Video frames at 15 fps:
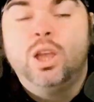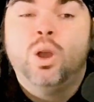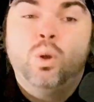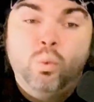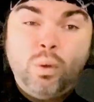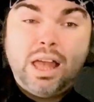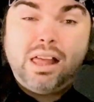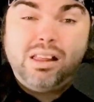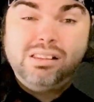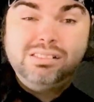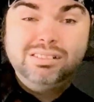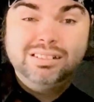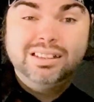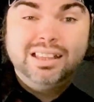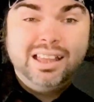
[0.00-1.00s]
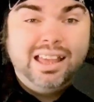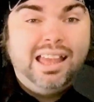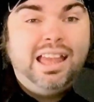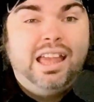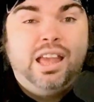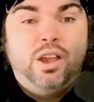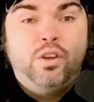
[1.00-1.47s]
Well,
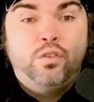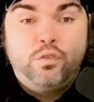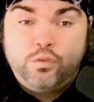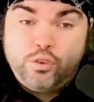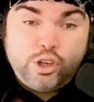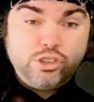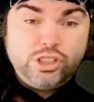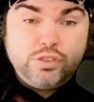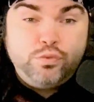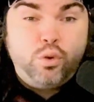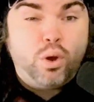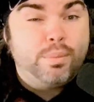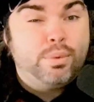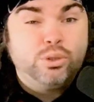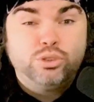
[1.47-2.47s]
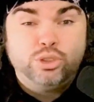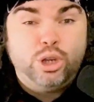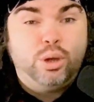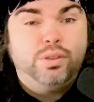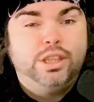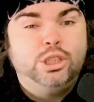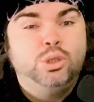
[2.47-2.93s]
first and foremost,
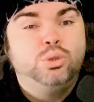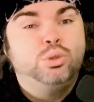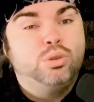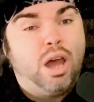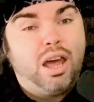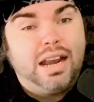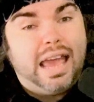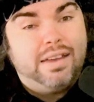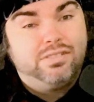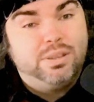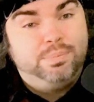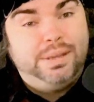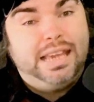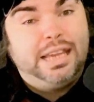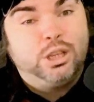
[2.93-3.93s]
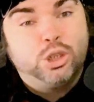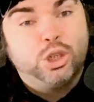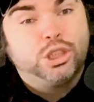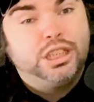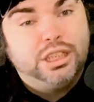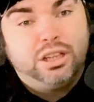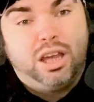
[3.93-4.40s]
know that you do not have to be a
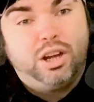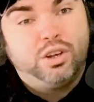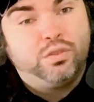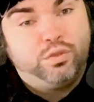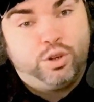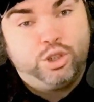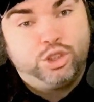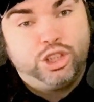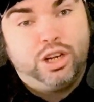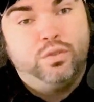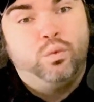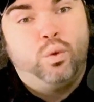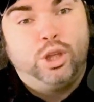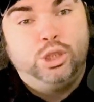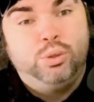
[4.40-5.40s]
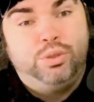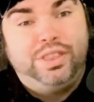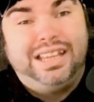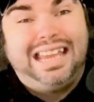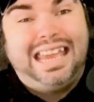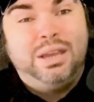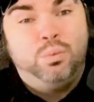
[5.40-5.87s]
cookie cutter version of what you
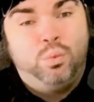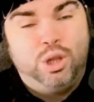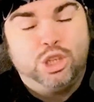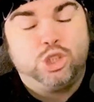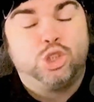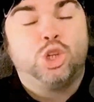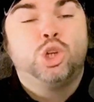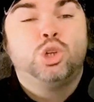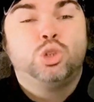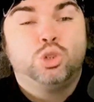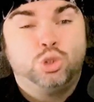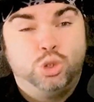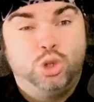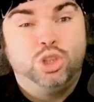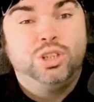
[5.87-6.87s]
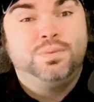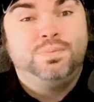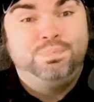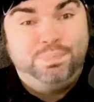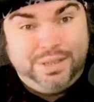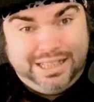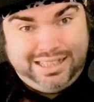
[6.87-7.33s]
think a witch should
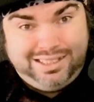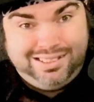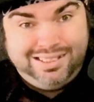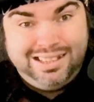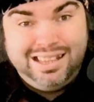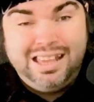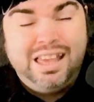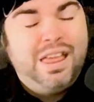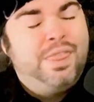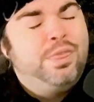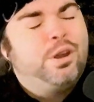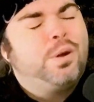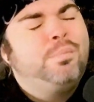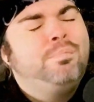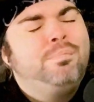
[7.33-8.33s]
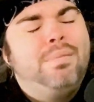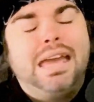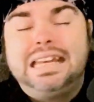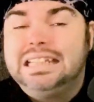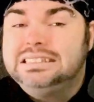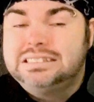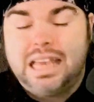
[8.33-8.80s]
be. There are
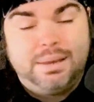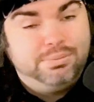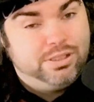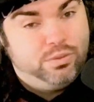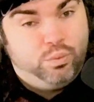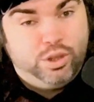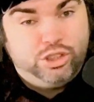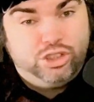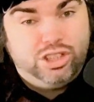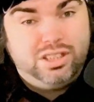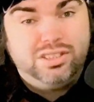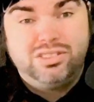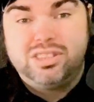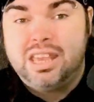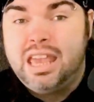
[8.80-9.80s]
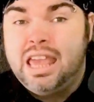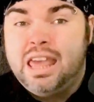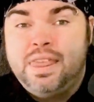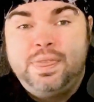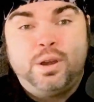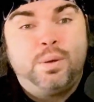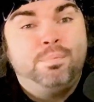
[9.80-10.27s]
many types of witches.
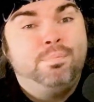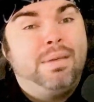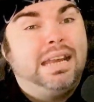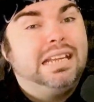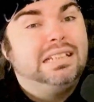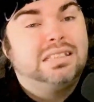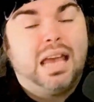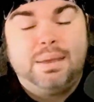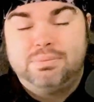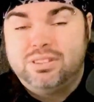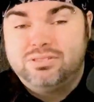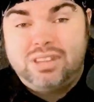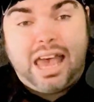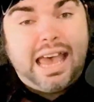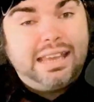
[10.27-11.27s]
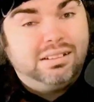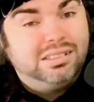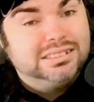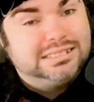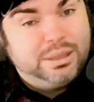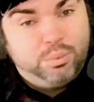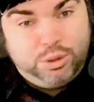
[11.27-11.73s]
There are many types of
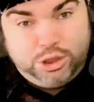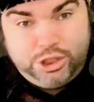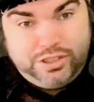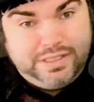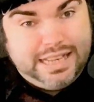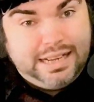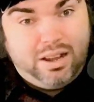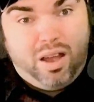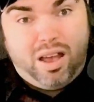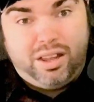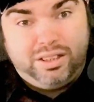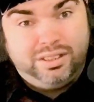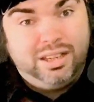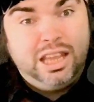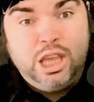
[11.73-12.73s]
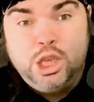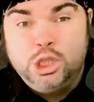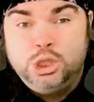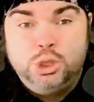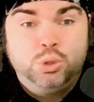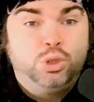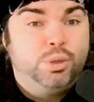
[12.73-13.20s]
titles that witches take on.
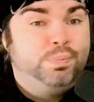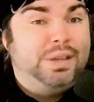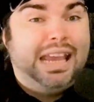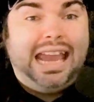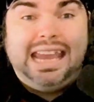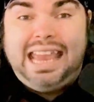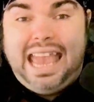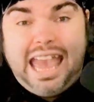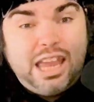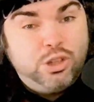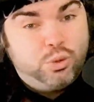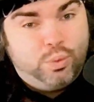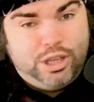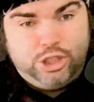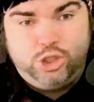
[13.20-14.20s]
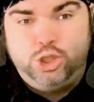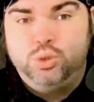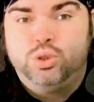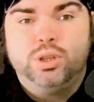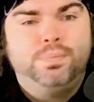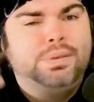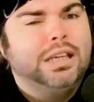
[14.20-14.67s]
You could be a hedge witch. You
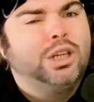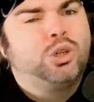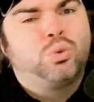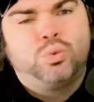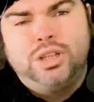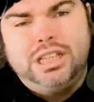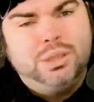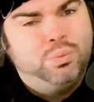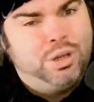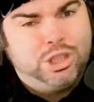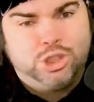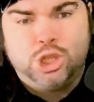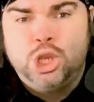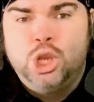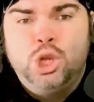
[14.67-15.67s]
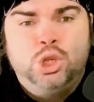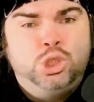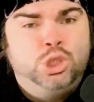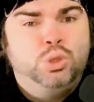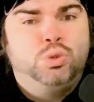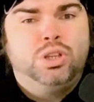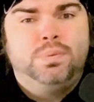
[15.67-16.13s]
could be a green witch.
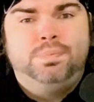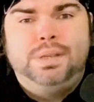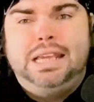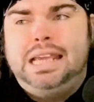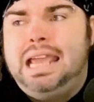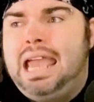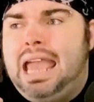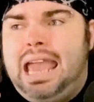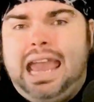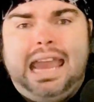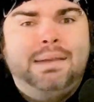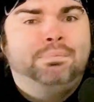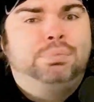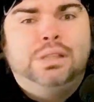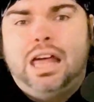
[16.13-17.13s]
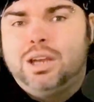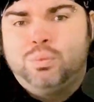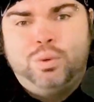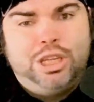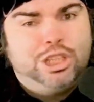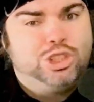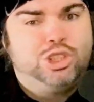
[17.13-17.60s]
You could be a blood
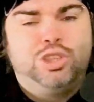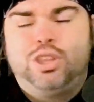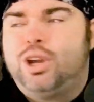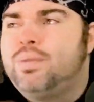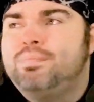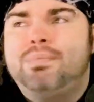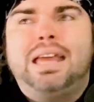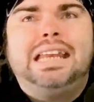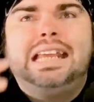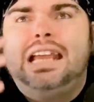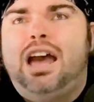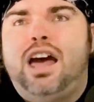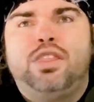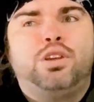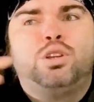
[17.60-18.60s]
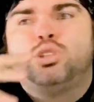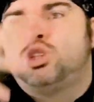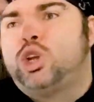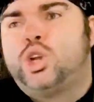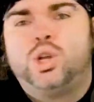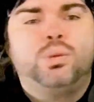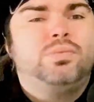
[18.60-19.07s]
witch. There are many other
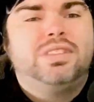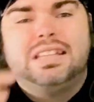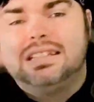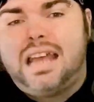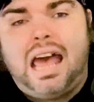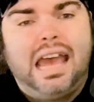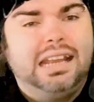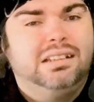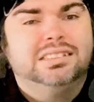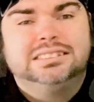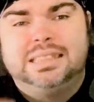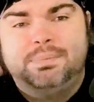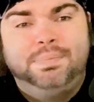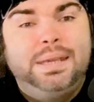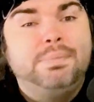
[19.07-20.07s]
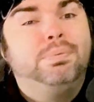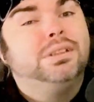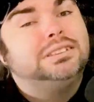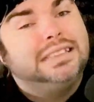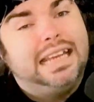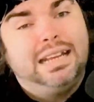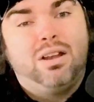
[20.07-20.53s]
terms and titles that people
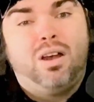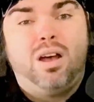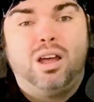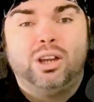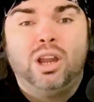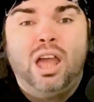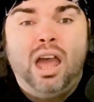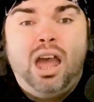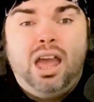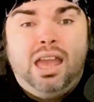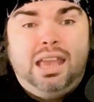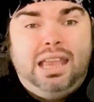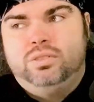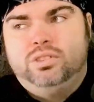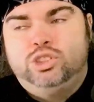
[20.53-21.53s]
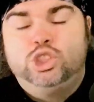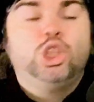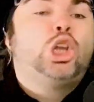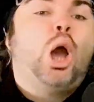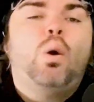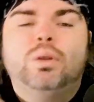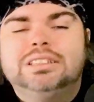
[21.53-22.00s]
take on to
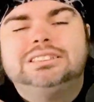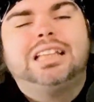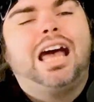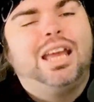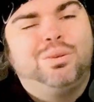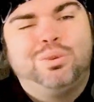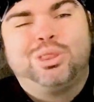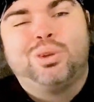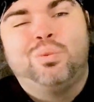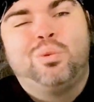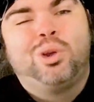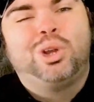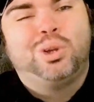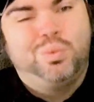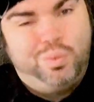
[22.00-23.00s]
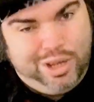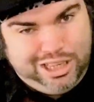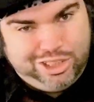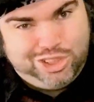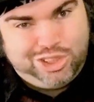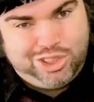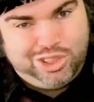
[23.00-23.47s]
coincide with the word
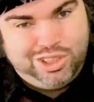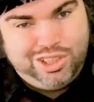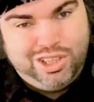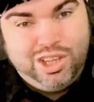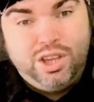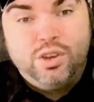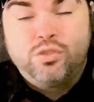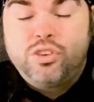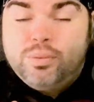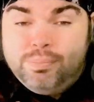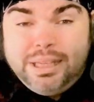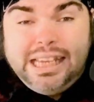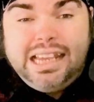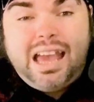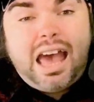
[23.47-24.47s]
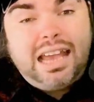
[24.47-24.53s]
witch. For me, I